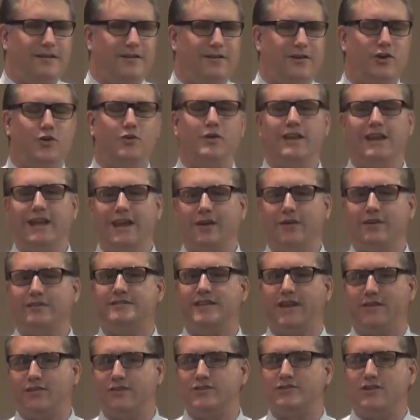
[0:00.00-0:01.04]
Who in here has
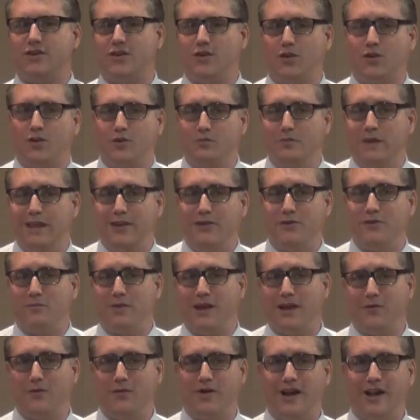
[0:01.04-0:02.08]
ever told me or
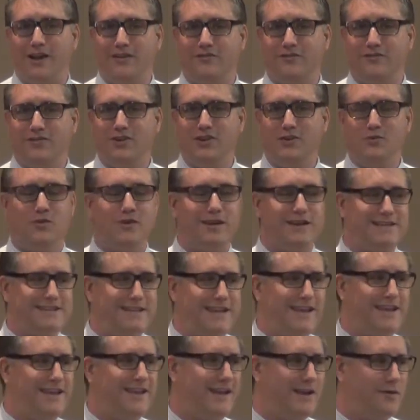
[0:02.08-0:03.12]
my wife, you want to
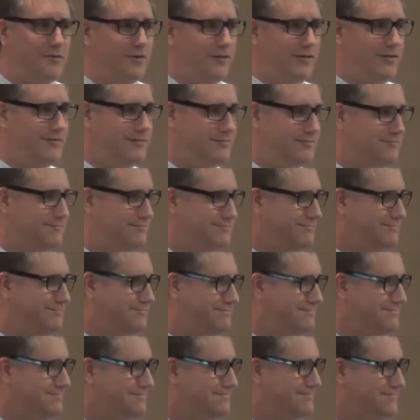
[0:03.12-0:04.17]
take Gabriel?
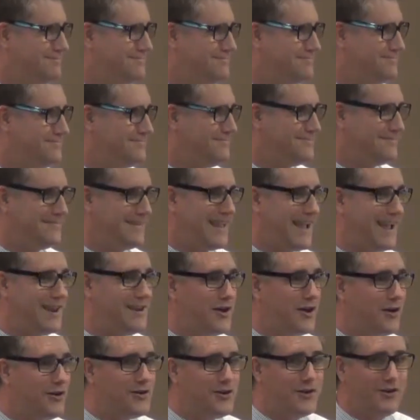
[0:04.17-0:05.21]
I
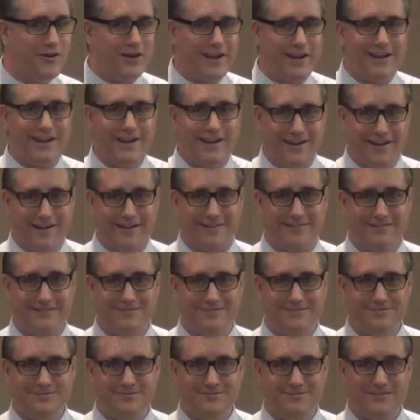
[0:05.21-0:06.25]
know you're in here
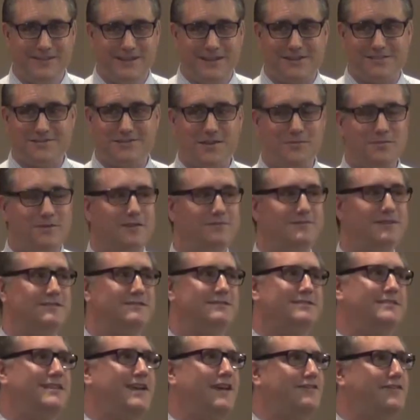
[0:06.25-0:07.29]
because sometimes I
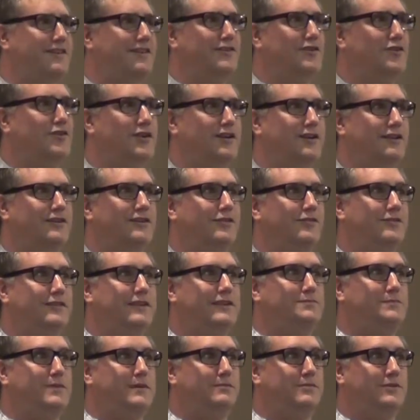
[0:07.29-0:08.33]
just have to ignore it and go,
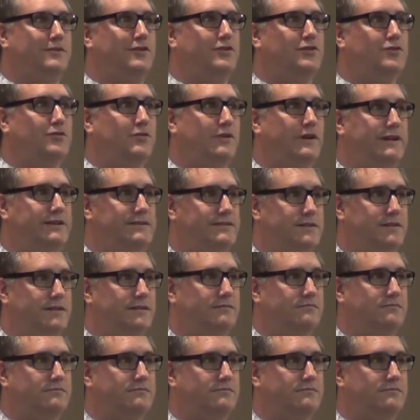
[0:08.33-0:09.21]
these people are crazy.